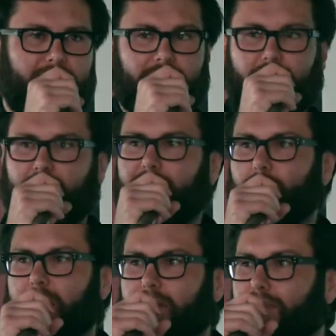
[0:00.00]
I don't know, I
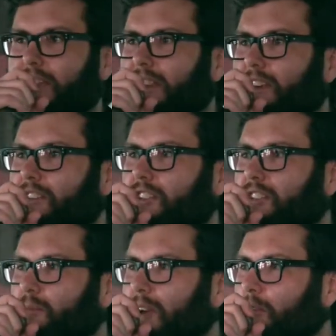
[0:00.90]
have Peter Franck here
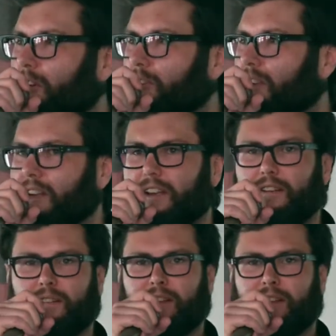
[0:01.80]
judging my words right now.